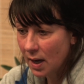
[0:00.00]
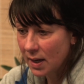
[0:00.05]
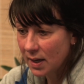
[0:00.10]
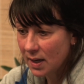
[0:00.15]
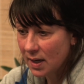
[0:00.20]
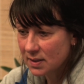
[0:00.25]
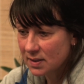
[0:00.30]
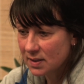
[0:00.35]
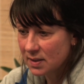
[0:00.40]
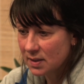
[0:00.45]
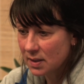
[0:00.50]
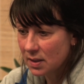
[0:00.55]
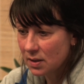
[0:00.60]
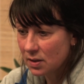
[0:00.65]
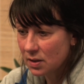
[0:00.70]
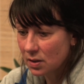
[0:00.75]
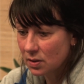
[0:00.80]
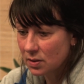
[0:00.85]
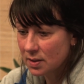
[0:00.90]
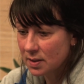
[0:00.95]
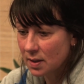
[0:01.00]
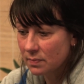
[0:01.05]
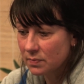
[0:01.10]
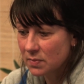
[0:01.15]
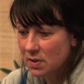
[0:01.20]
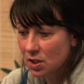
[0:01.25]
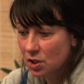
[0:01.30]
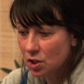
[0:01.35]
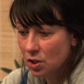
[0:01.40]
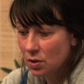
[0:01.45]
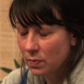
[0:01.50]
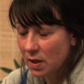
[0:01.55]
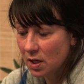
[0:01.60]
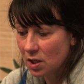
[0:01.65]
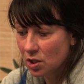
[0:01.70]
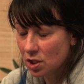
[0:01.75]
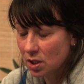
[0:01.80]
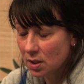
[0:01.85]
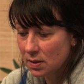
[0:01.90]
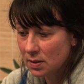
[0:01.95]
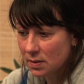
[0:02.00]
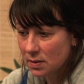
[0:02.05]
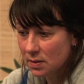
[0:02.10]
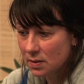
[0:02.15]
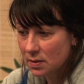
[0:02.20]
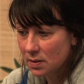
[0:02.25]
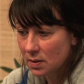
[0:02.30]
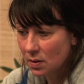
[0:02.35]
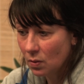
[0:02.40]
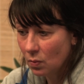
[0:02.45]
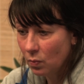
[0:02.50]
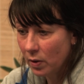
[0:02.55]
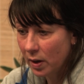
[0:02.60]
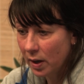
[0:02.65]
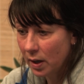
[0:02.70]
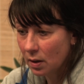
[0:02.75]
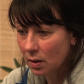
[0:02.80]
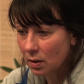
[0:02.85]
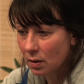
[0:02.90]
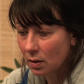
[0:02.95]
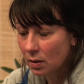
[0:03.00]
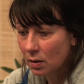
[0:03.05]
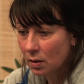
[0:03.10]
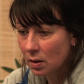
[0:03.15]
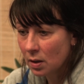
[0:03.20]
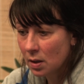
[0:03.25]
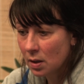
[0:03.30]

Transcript: I guess there's some situations where